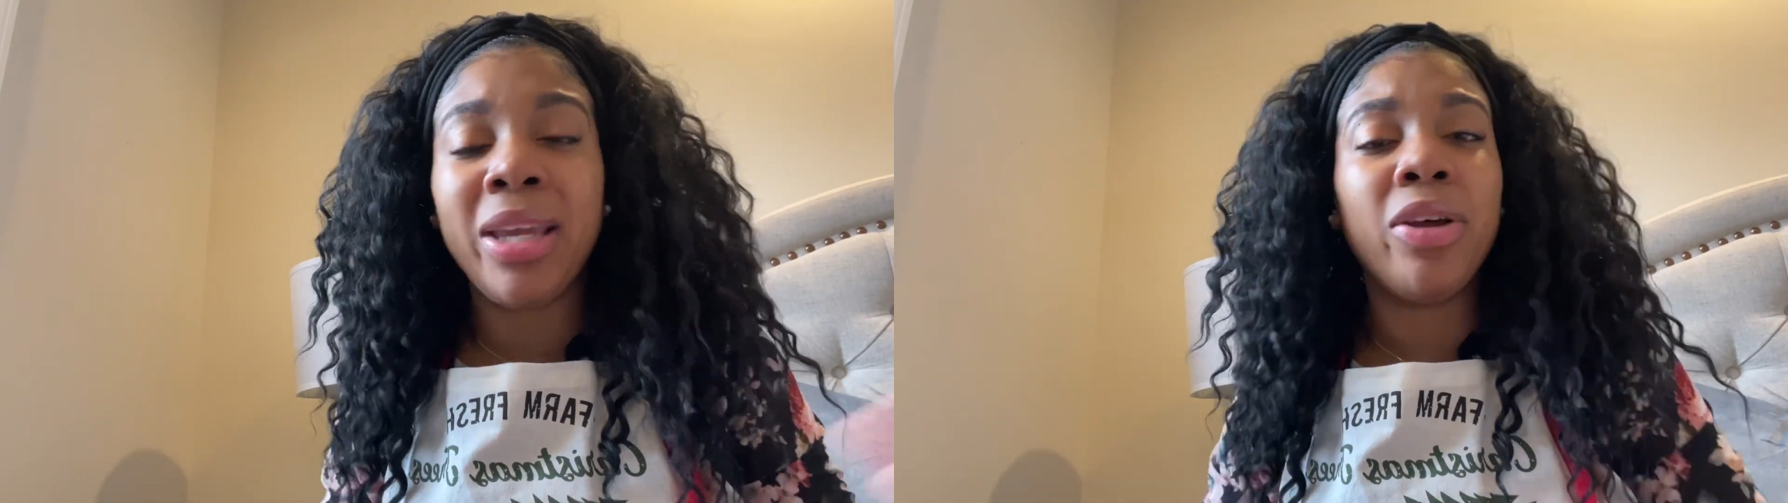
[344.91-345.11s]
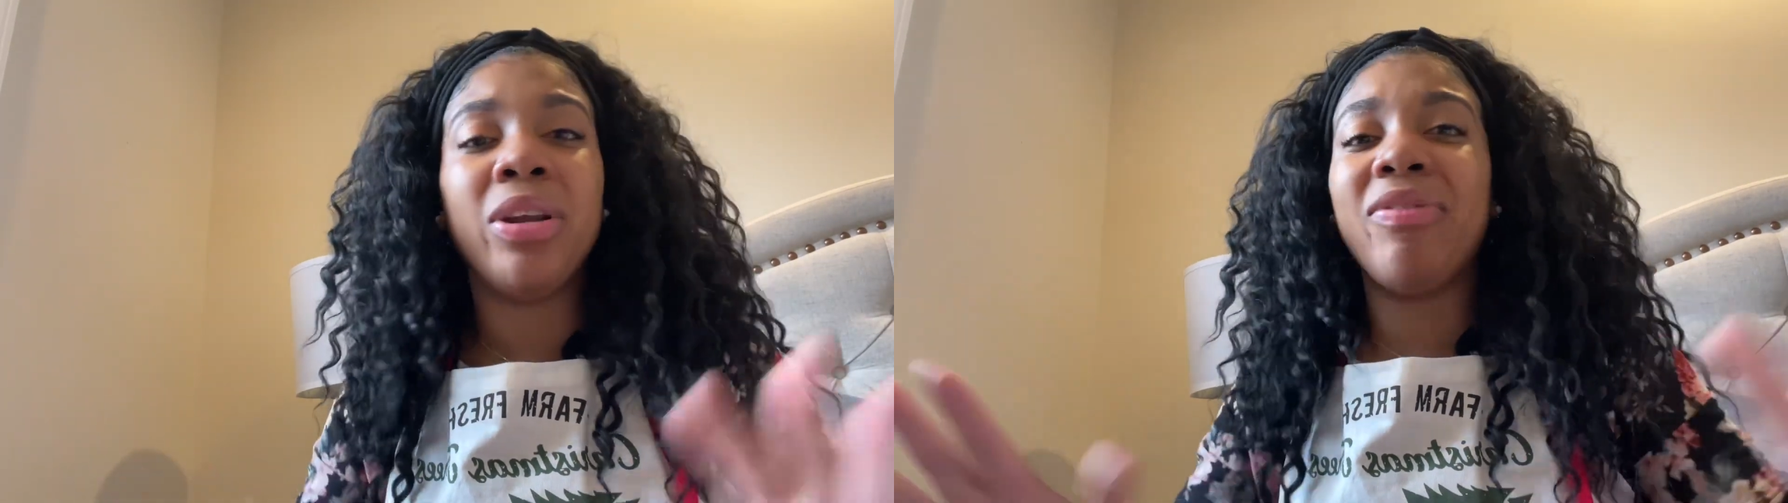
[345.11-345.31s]

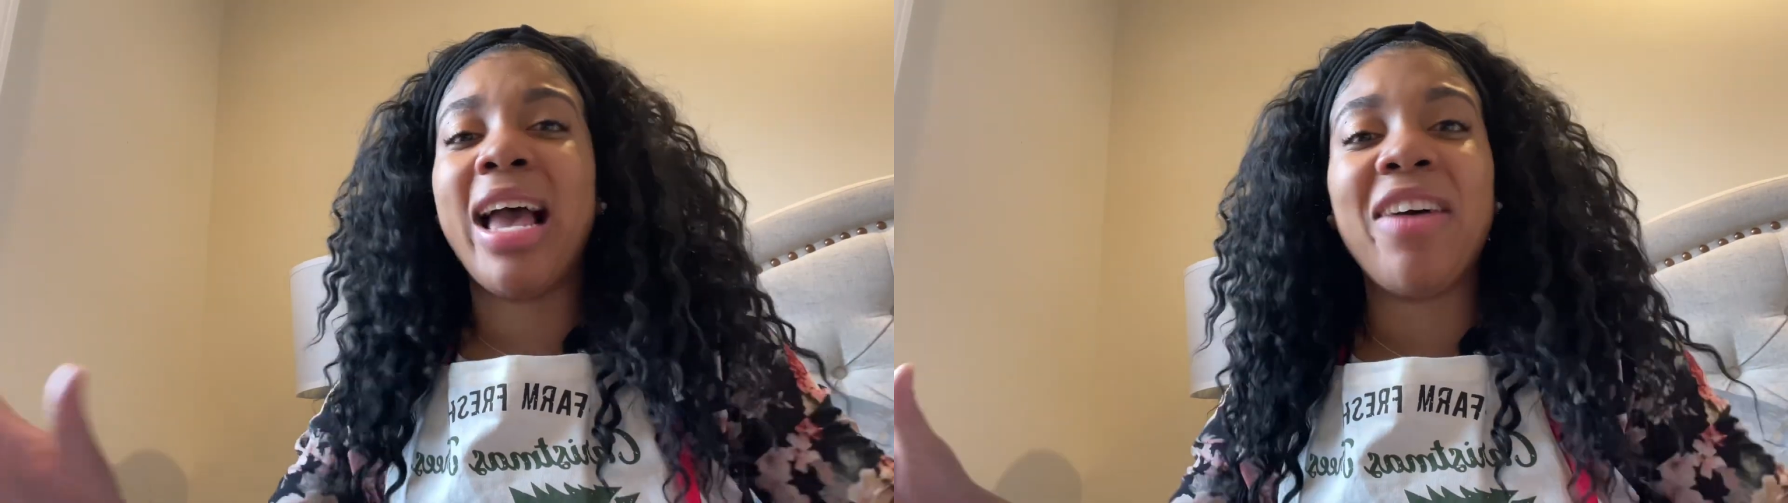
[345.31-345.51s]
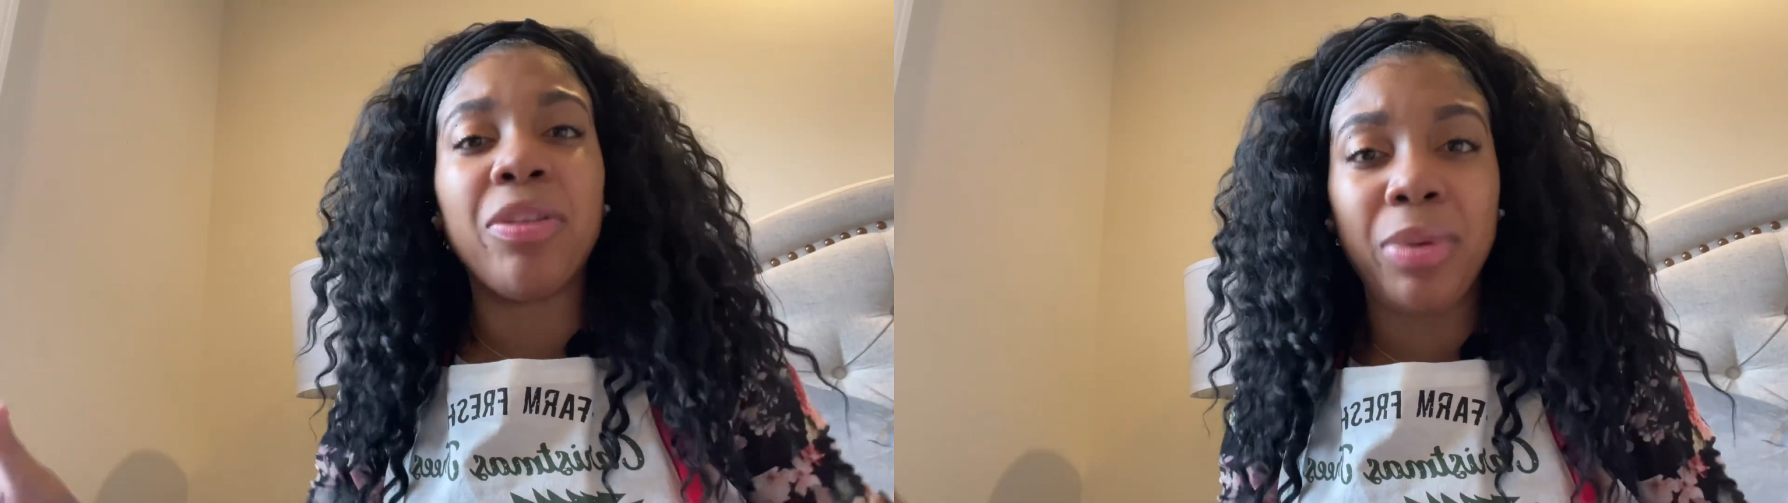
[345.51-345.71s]
It don't even
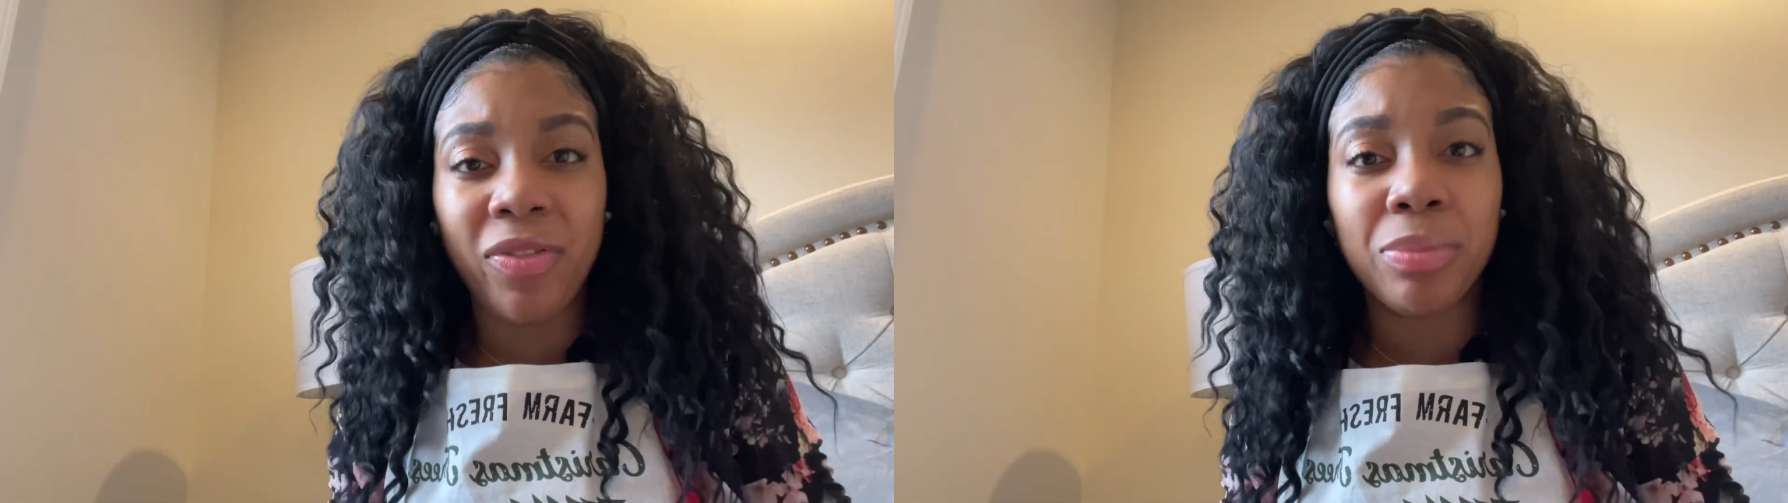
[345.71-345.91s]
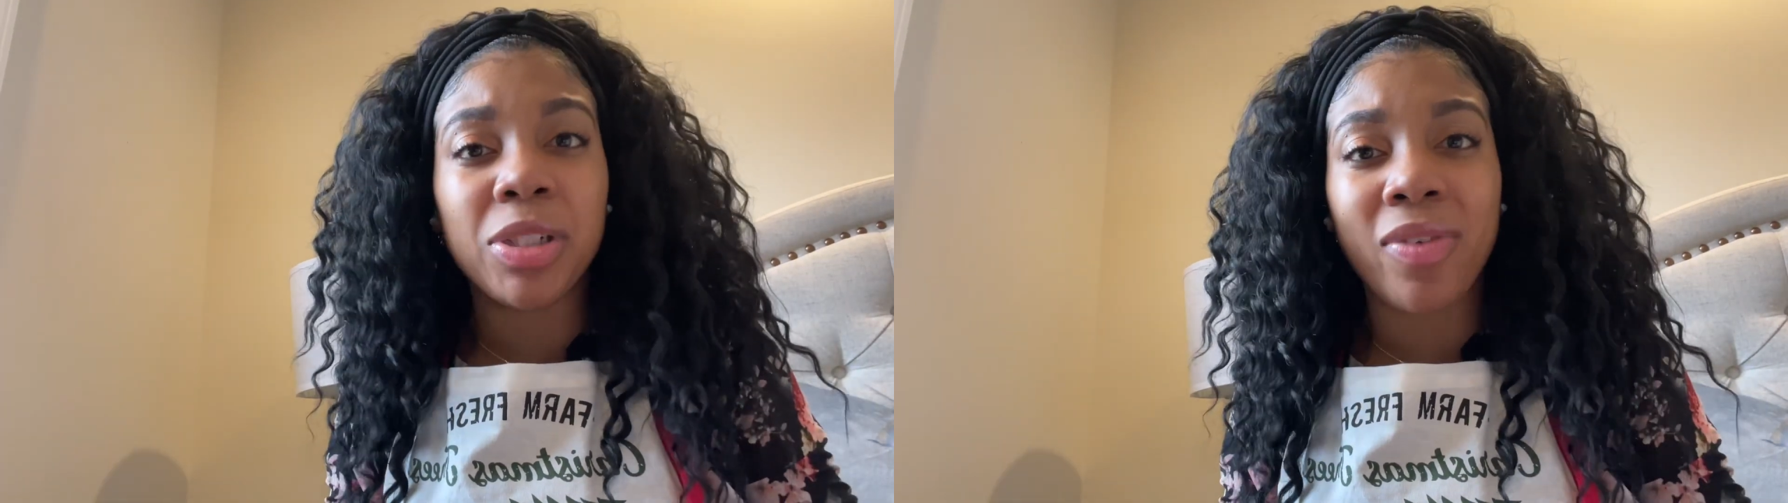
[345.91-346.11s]
have to be
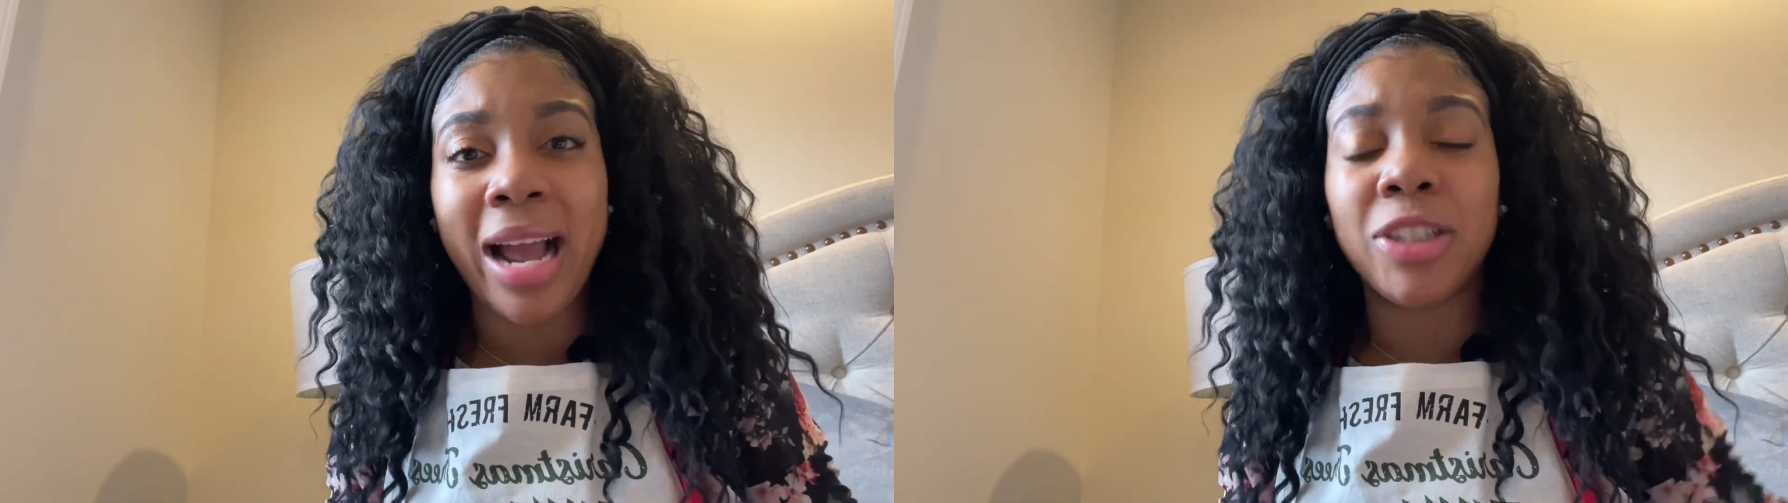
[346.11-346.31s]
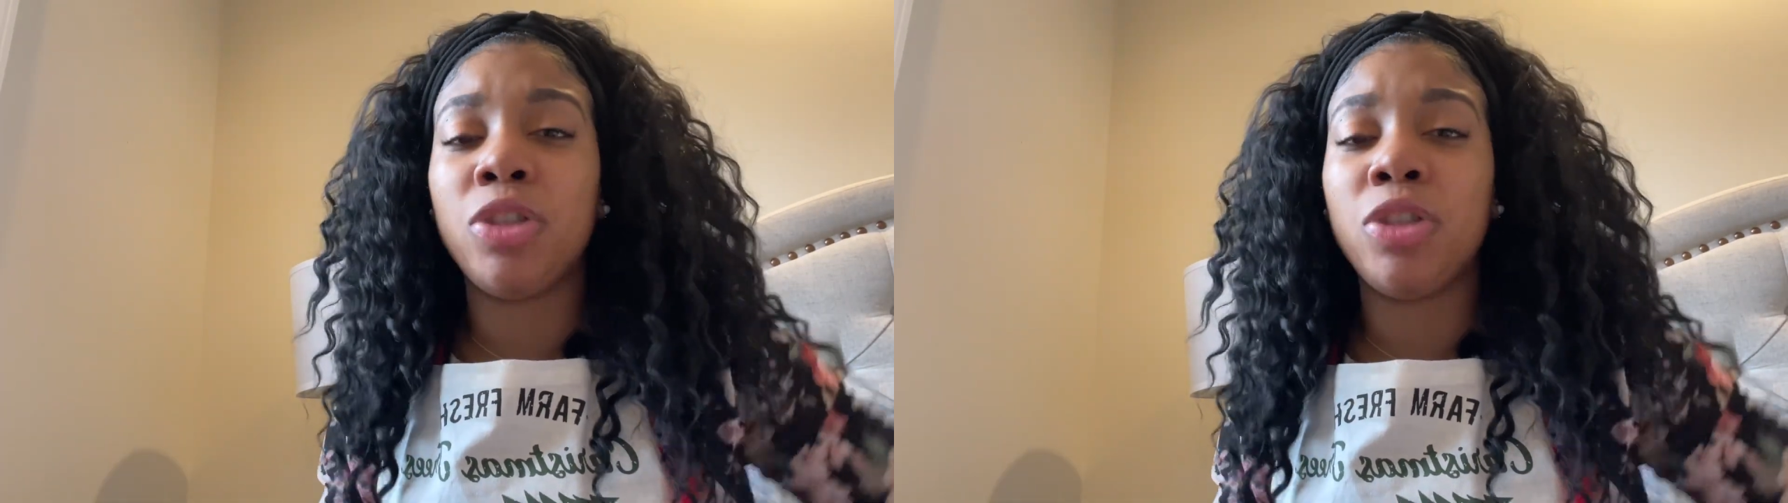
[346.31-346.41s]
from scratch.